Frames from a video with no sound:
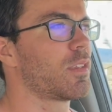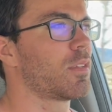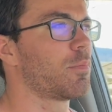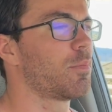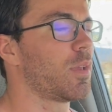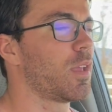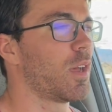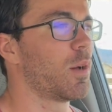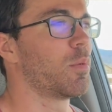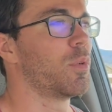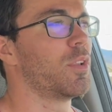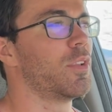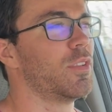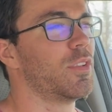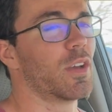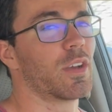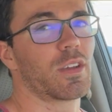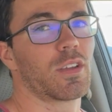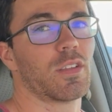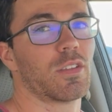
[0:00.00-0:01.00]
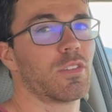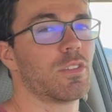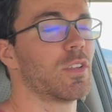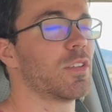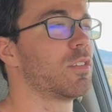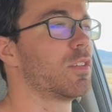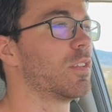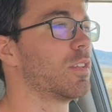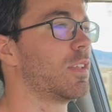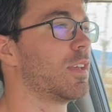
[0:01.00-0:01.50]
be able to dunk
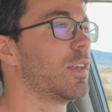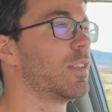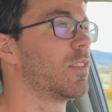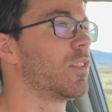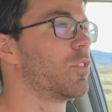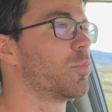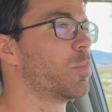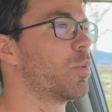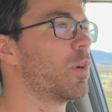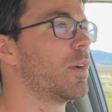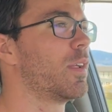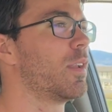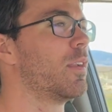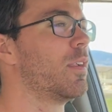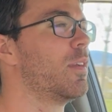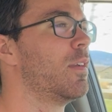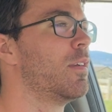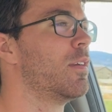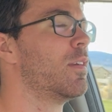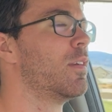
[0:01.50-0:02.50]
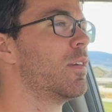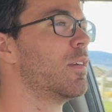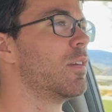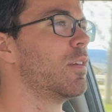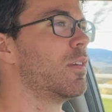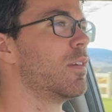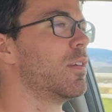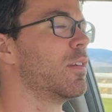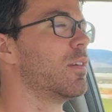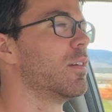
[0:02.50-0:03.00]
consistently at this point.
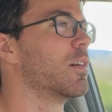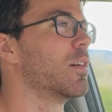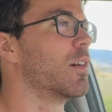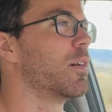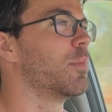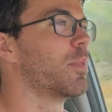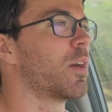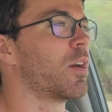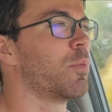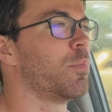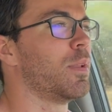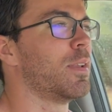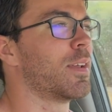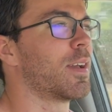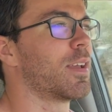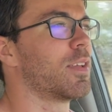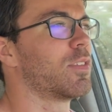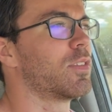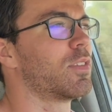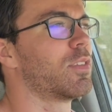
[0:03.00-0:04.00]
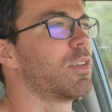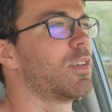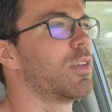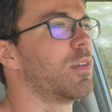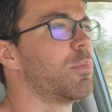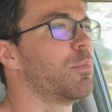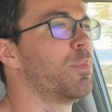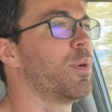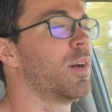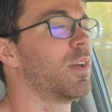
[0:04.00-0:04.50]
Um, that would be nice.
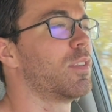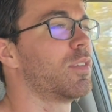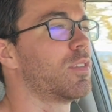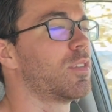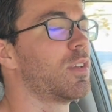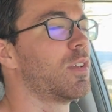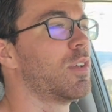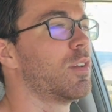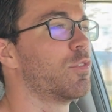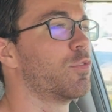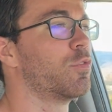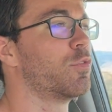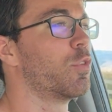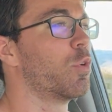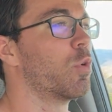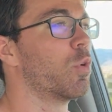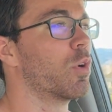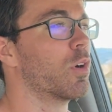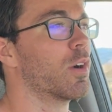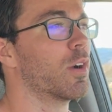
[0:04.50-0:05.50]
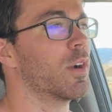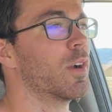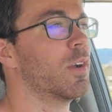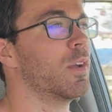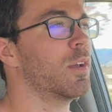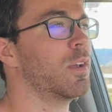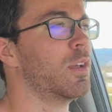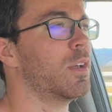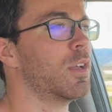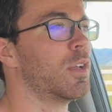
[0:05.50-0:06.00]
But for
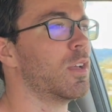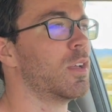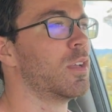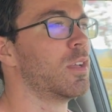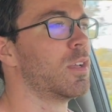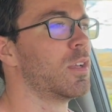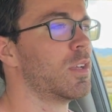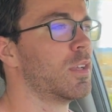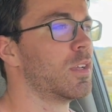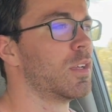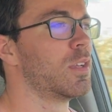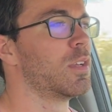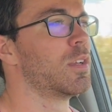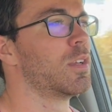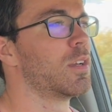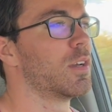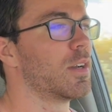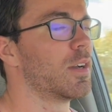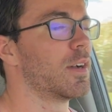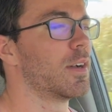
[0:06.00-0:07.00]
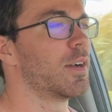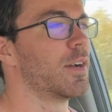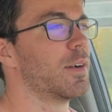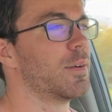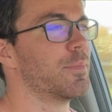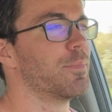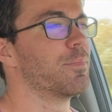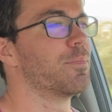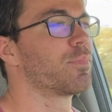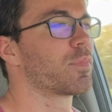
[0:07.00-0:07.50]

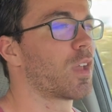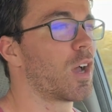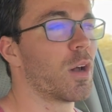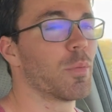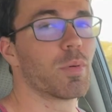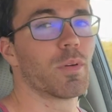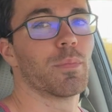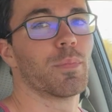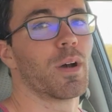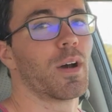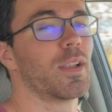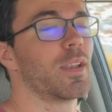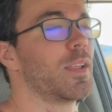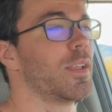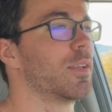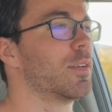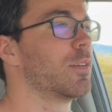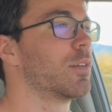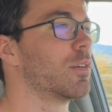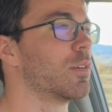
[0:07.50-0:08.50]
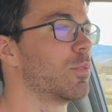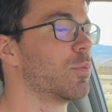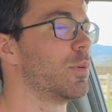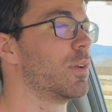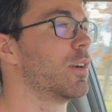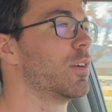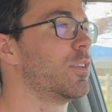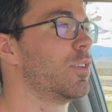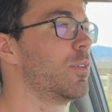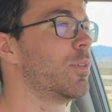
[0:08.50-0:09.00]
um, upper body, we
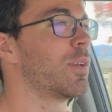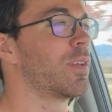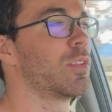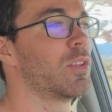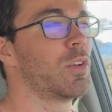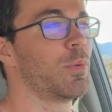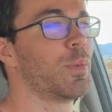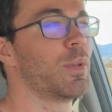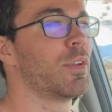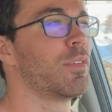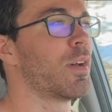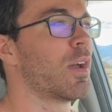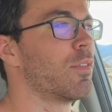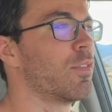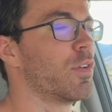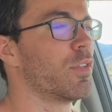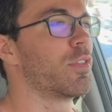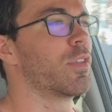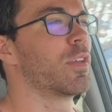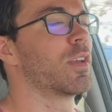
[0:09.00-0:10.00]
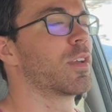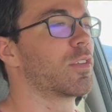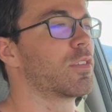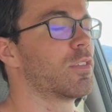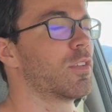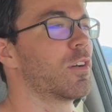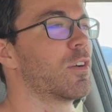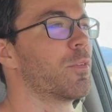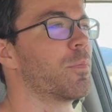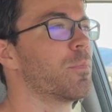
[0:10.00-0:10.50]
are doing a little bit of everything.
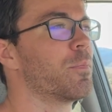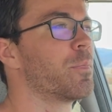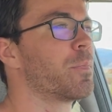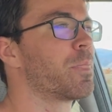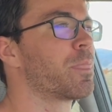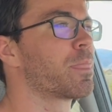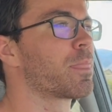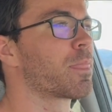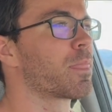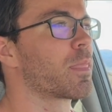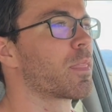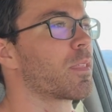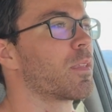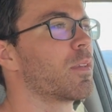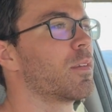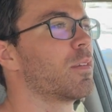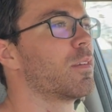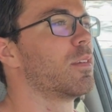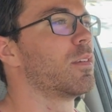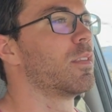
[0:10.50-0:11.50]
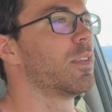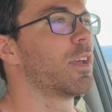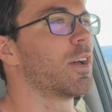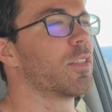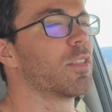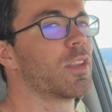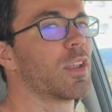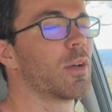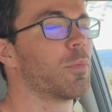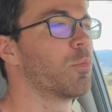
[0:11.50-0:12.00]
So now
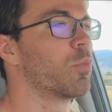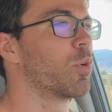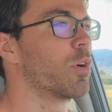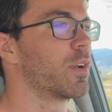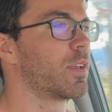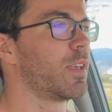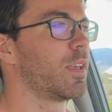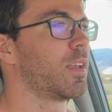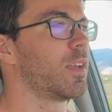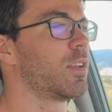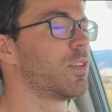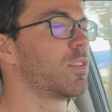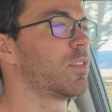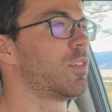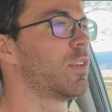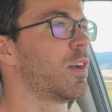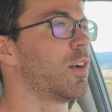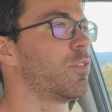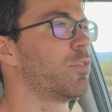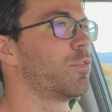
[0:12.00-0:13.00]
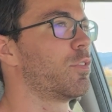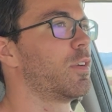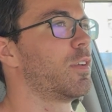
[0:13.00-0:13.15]
that I'm working and stuff